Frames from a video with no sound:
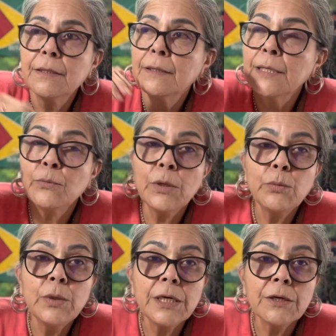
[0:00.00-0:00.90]
that when
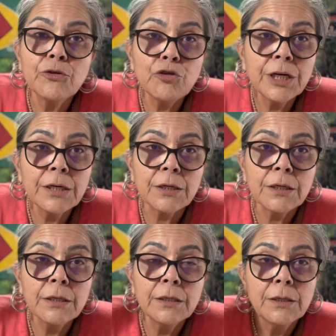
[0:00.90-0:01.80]
we are
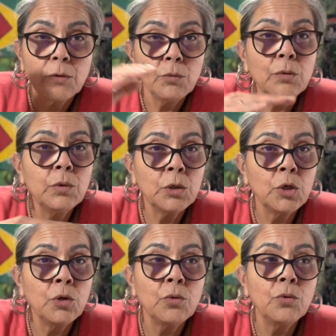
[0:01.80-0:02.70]
triggered, we will
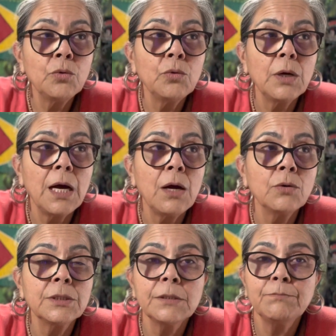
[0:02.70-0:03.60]
know how
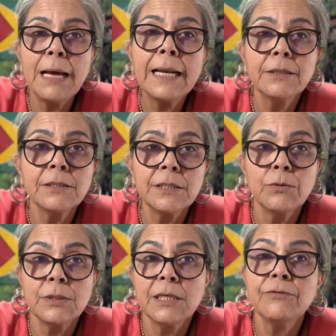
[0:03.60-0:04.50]
to balance
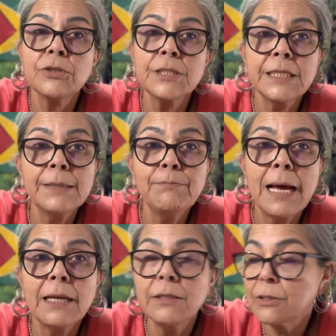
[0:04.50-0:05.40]
ourselves or stay
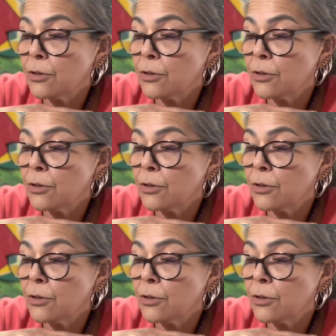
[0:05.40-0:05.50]
balanced.